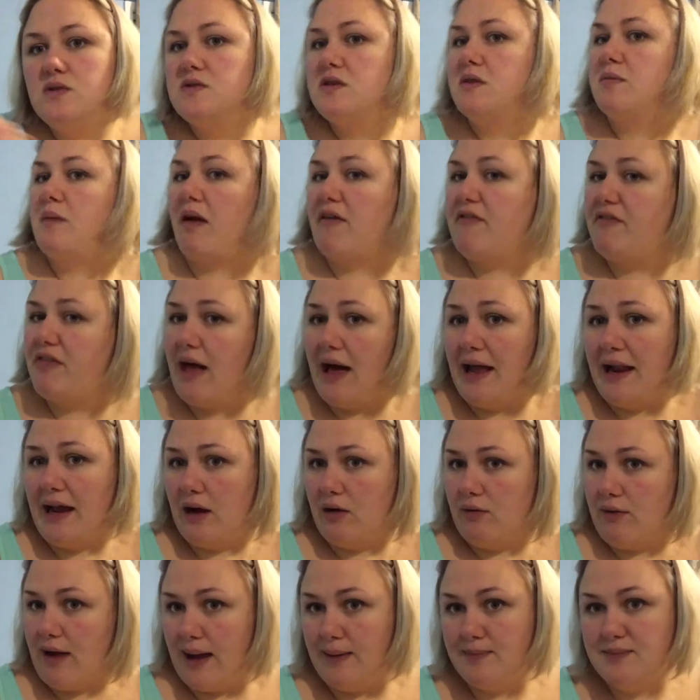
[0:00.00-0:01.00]
using my flat
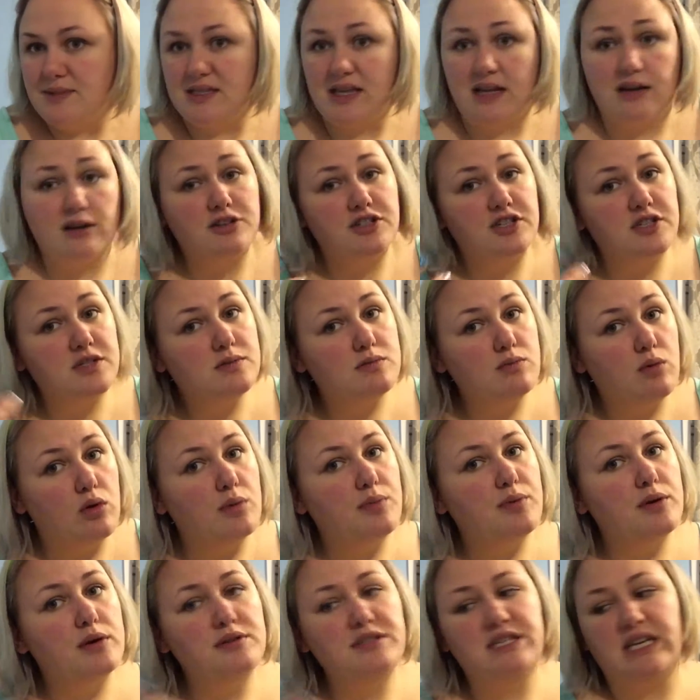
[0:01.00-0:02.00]
out wraps that are just
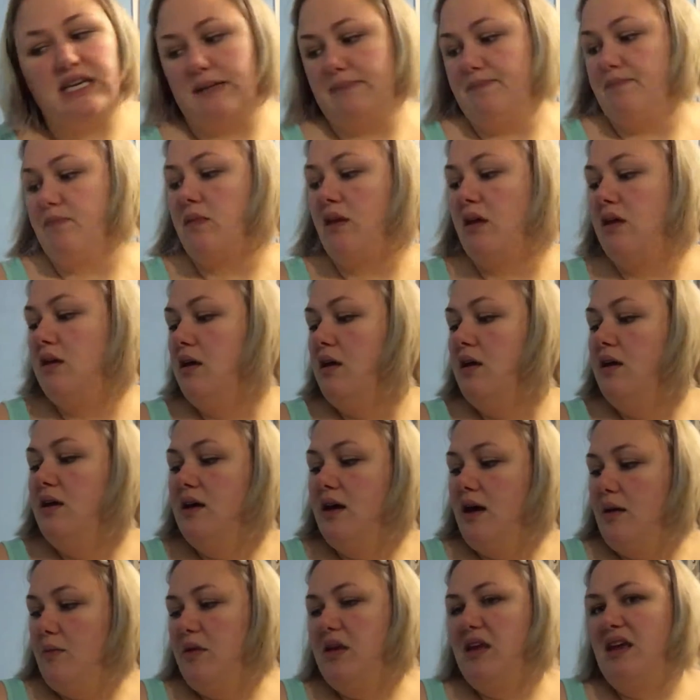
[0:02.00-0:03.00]
more protein.
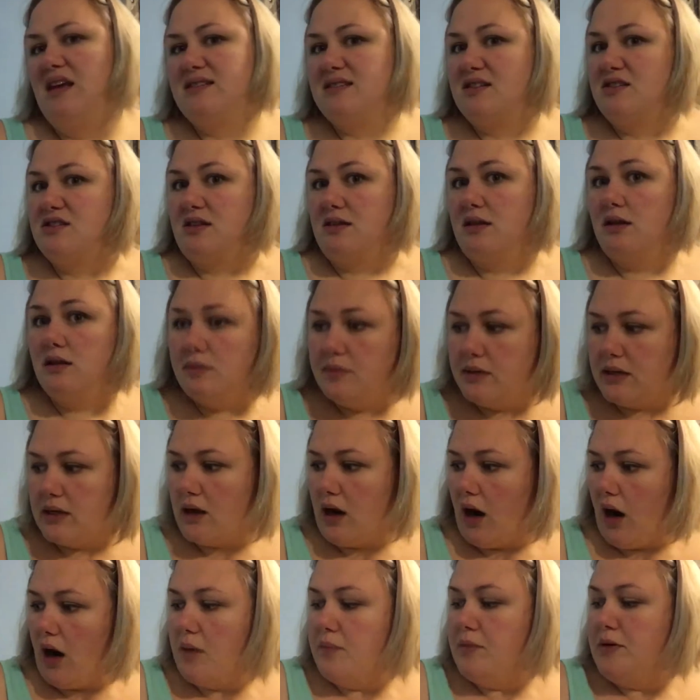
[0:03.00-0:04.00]
I mean, yes, there's a little bit of
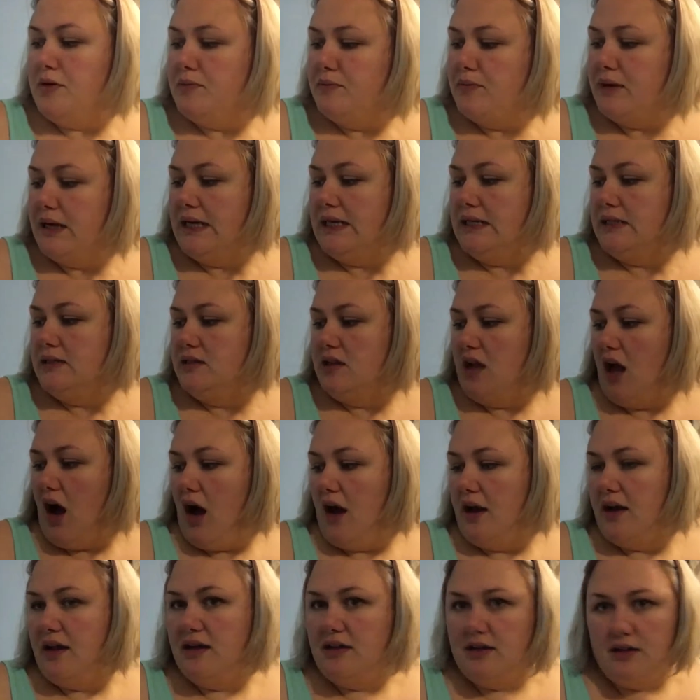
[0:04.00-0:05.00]
carb, but
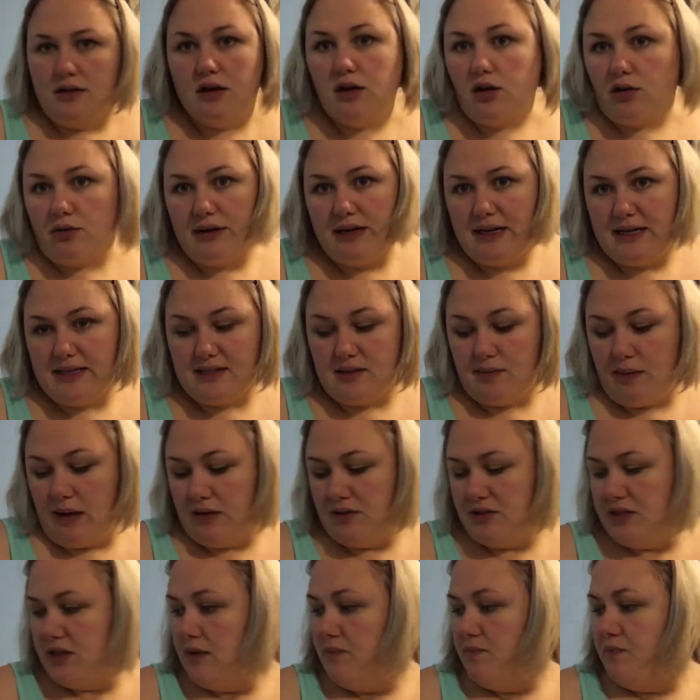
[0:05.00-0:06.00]
not a horrendous
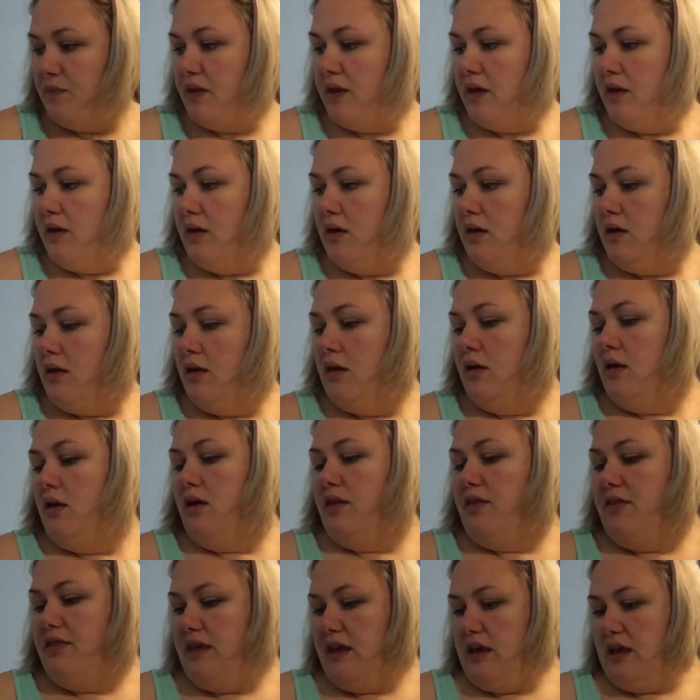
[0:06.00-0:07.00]
amount.
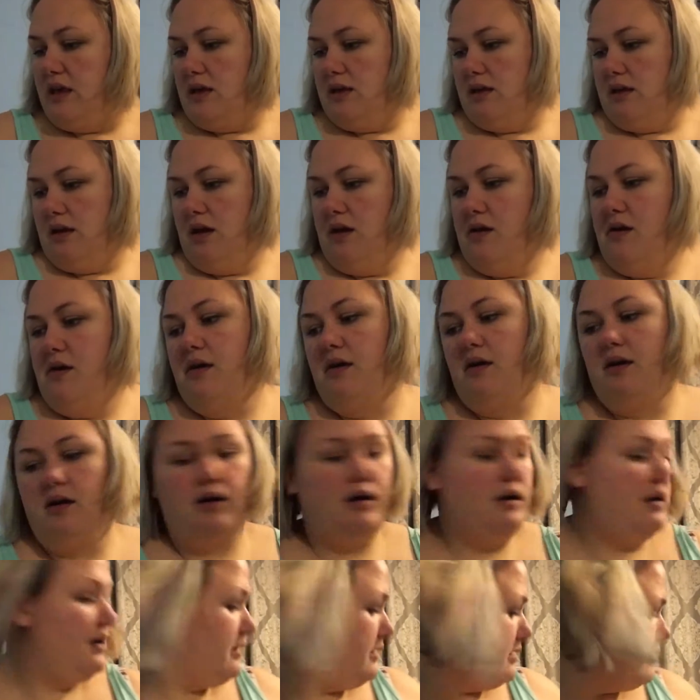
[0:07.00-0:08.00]
Then,
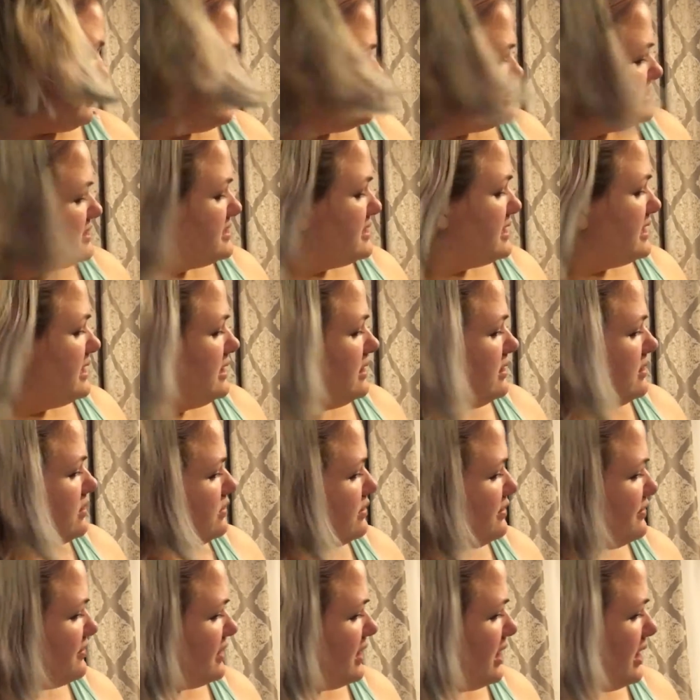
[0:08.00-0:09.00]
let's see,
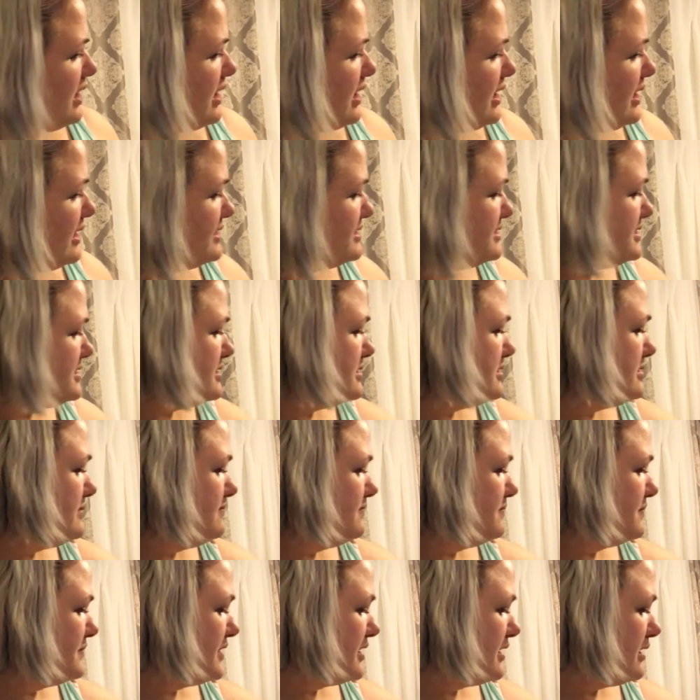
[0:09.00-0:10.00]
we've got,
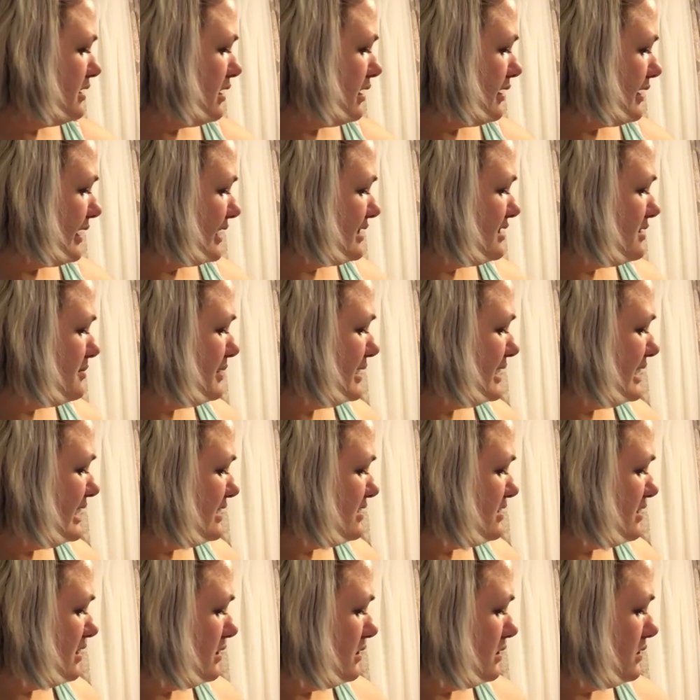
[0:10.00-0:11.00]
already got the
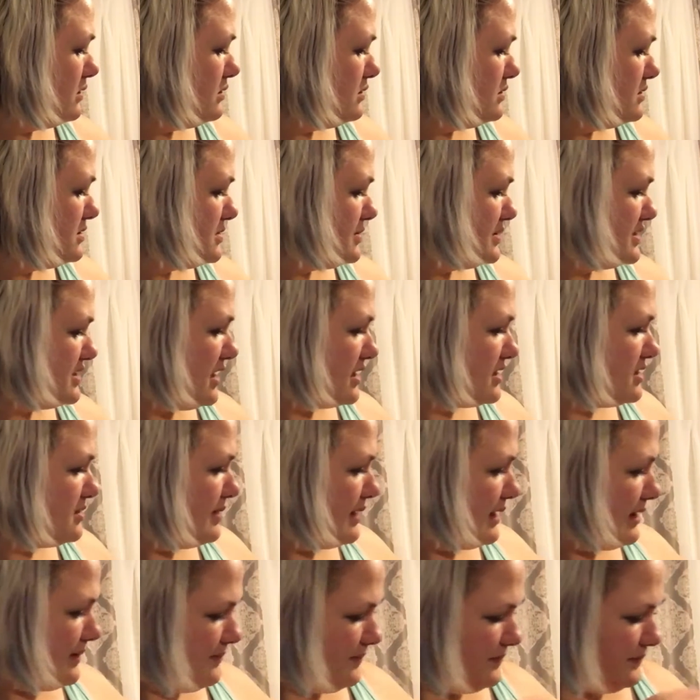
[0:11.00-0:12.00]
beanie toes we talked
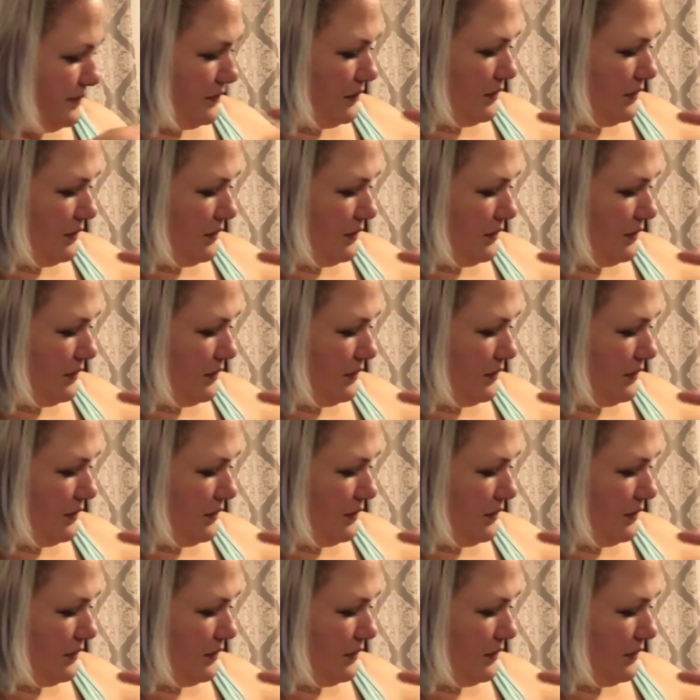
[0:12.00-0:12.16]
about.